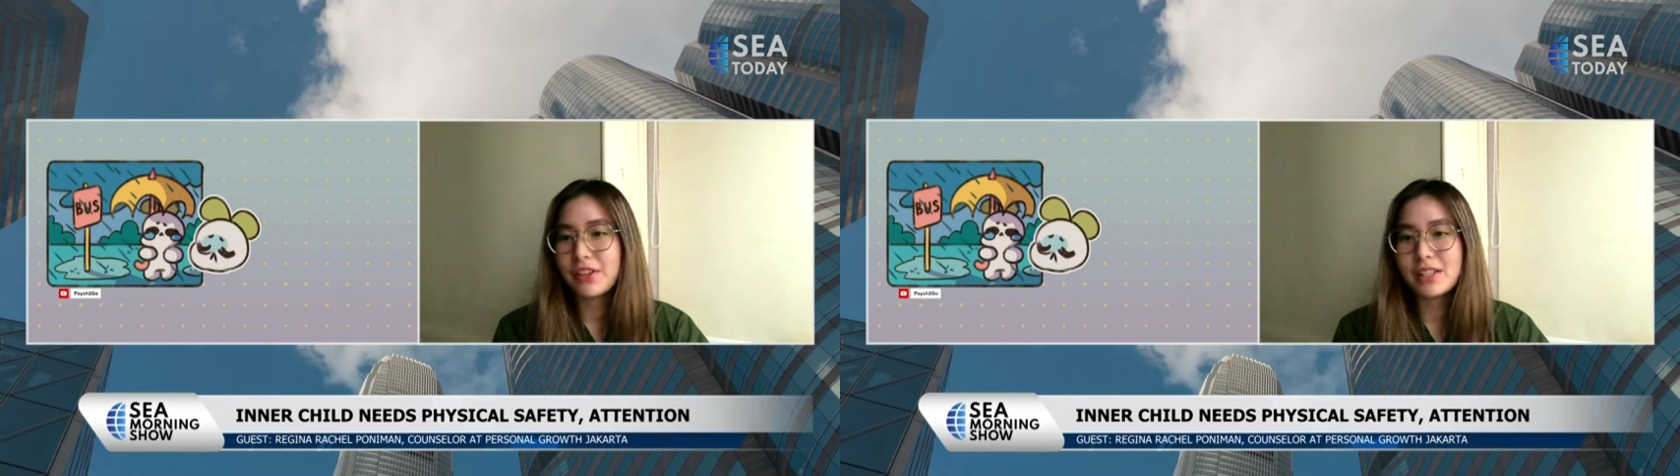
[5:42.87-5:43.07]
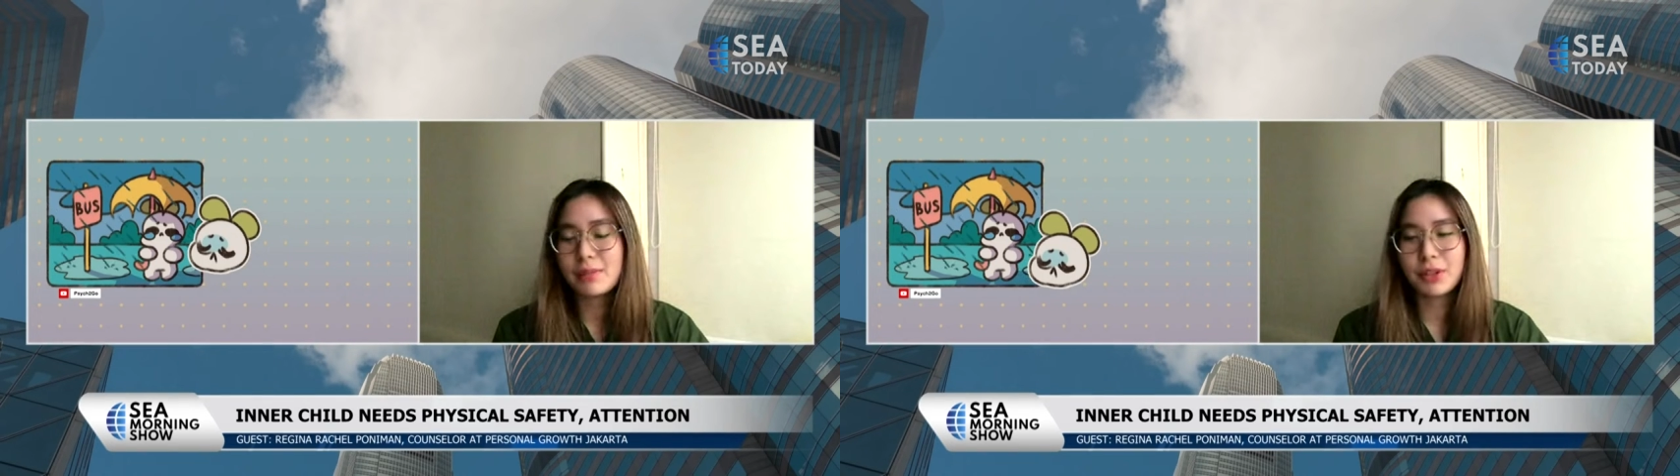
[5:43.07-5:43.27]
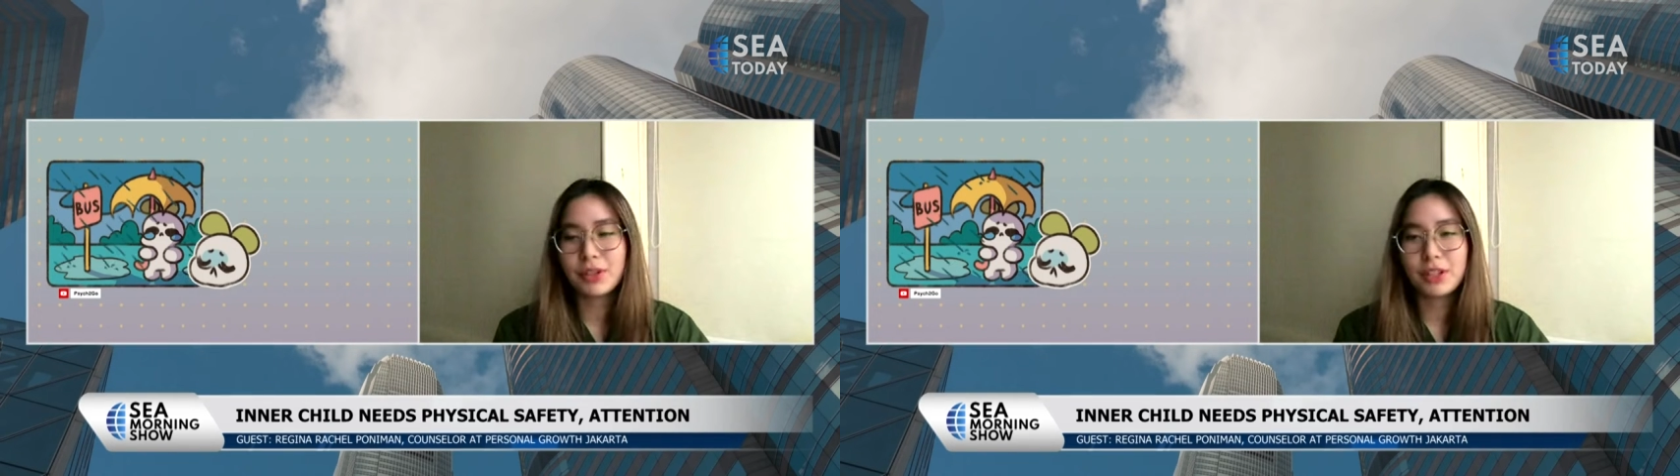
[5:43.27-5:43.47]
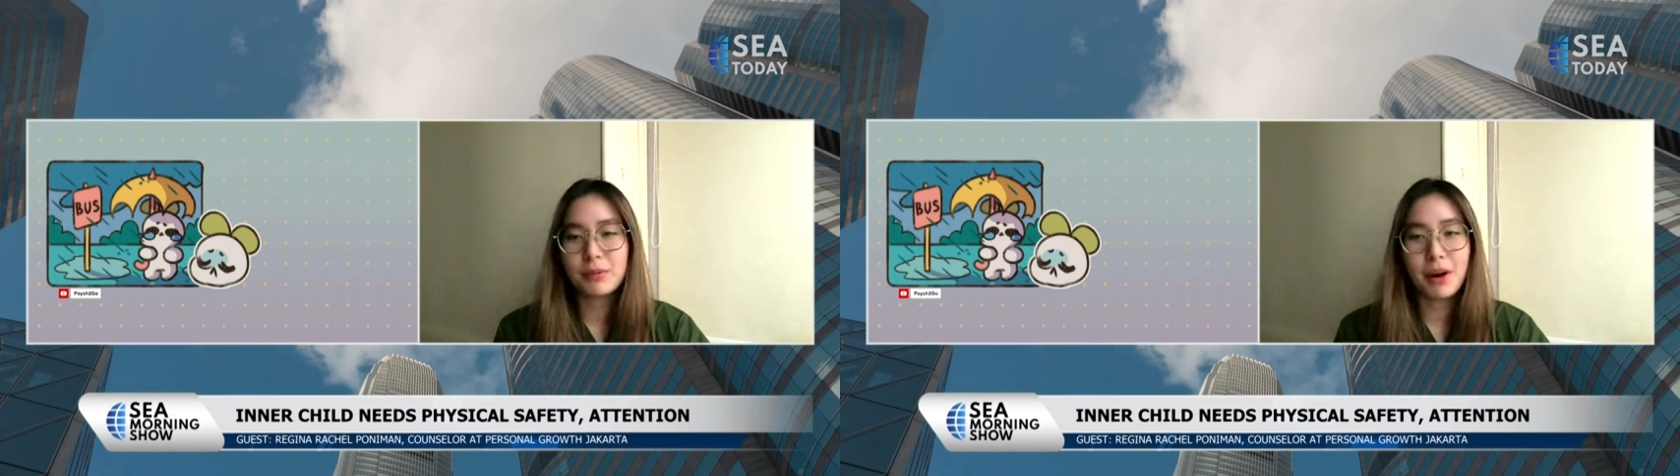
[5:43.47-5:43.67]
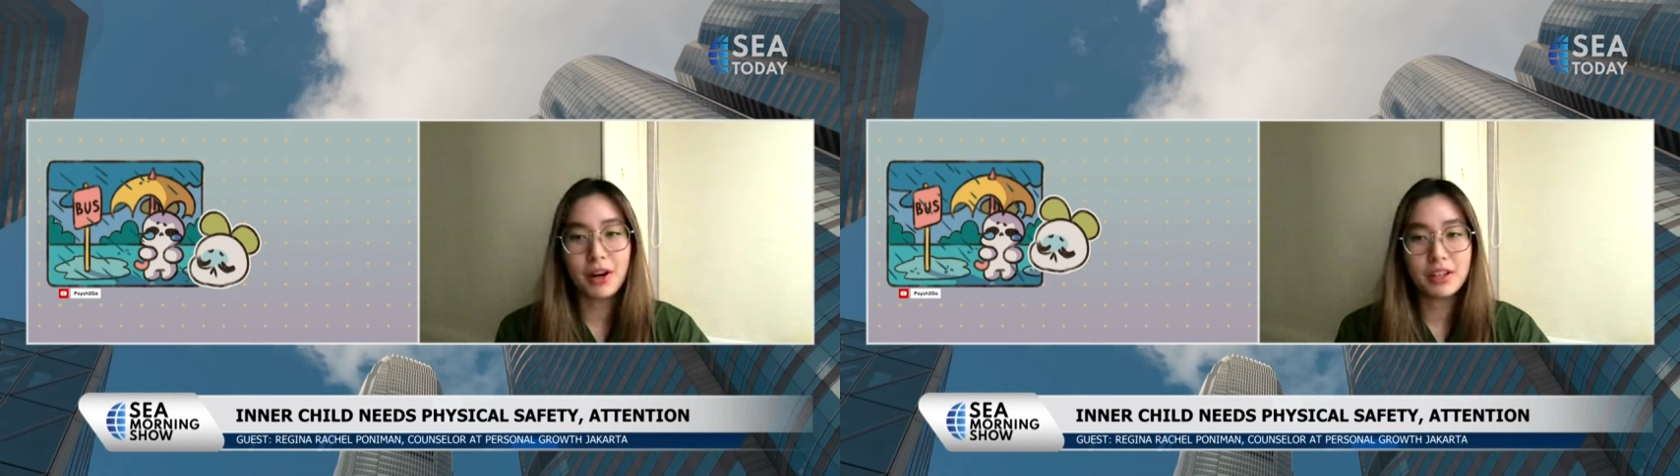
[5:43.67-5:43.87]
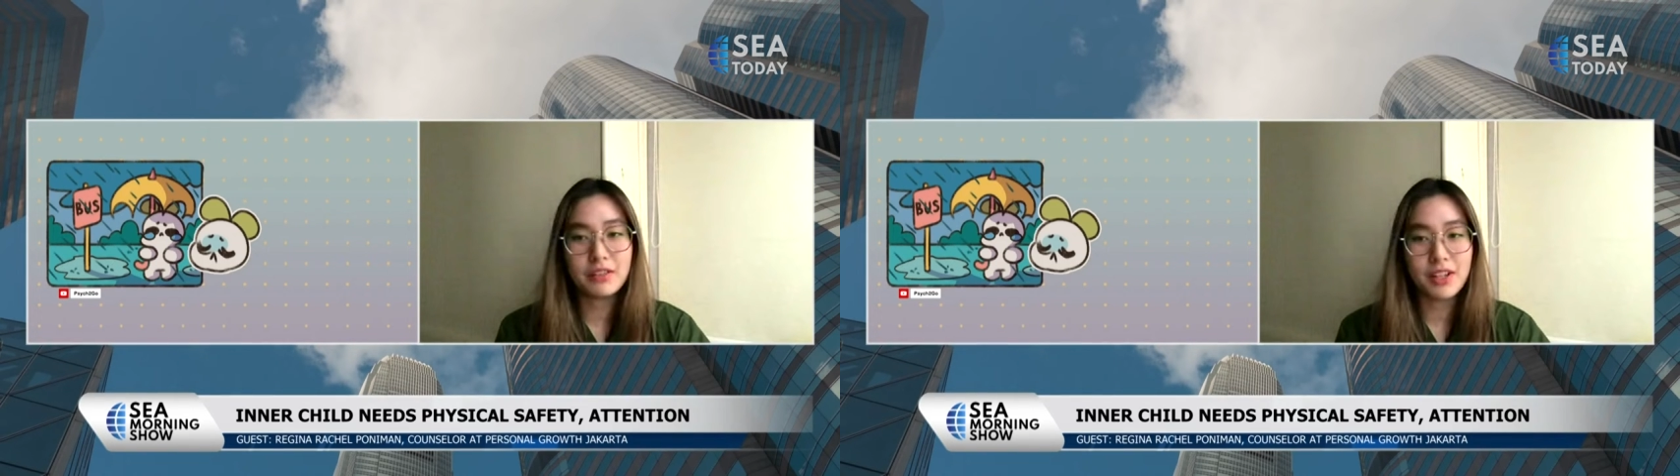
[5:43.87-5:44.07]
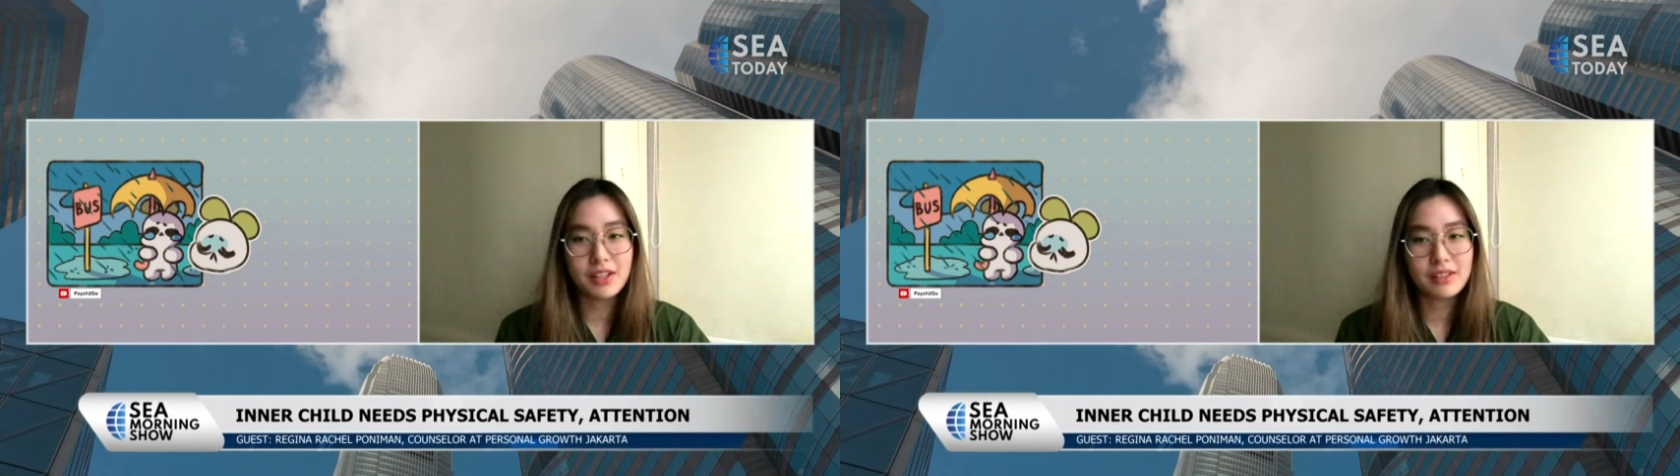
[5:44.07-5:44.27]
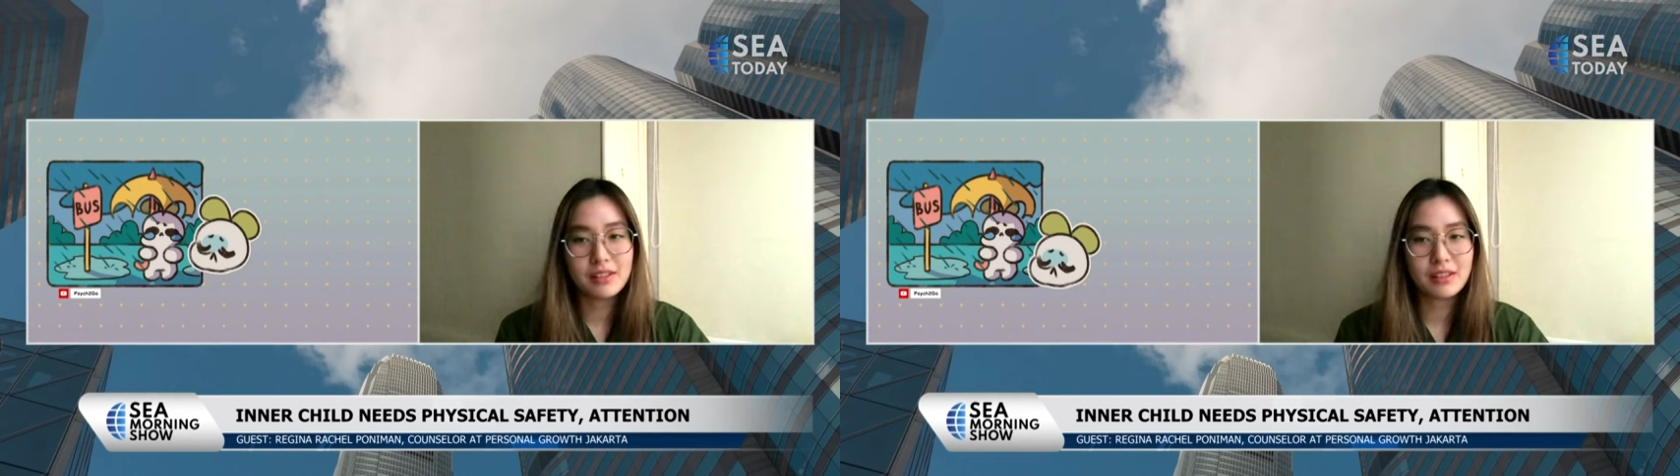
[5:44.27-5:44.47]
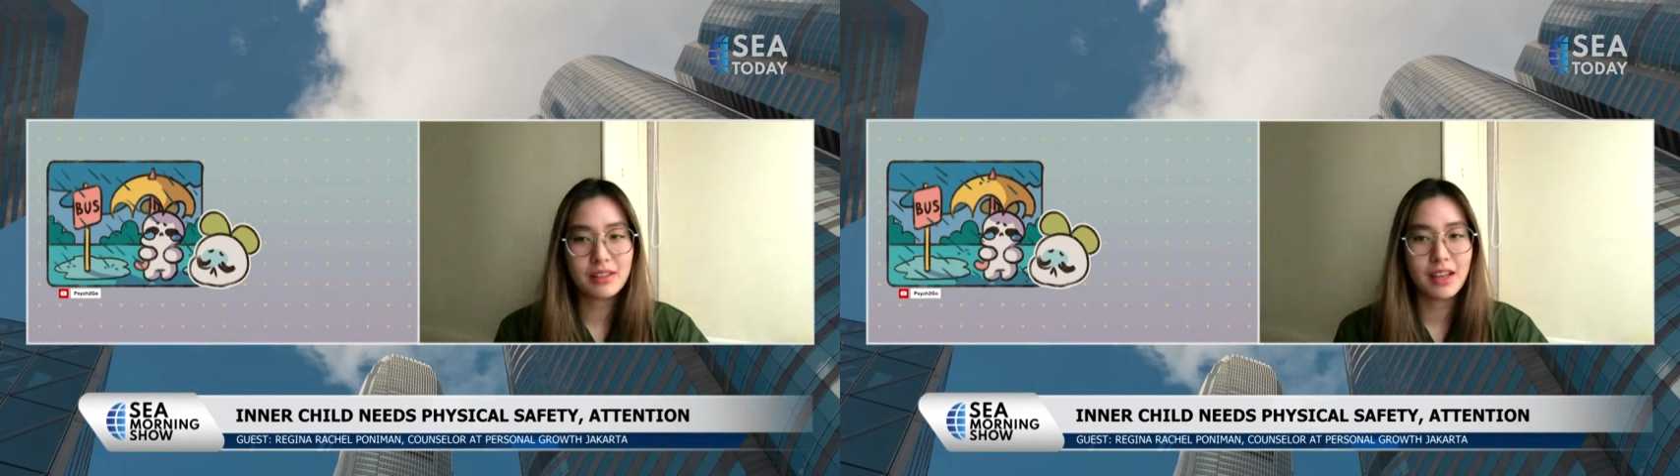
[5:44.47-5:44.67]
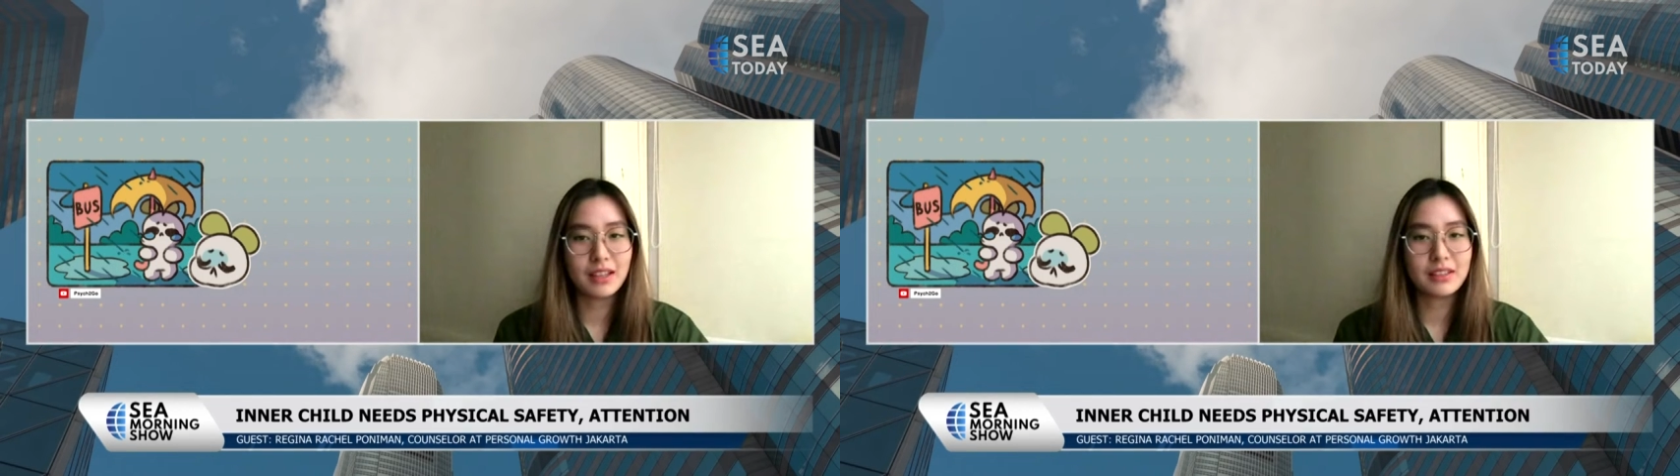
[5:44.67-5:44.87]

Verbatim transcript: free-spirited part of us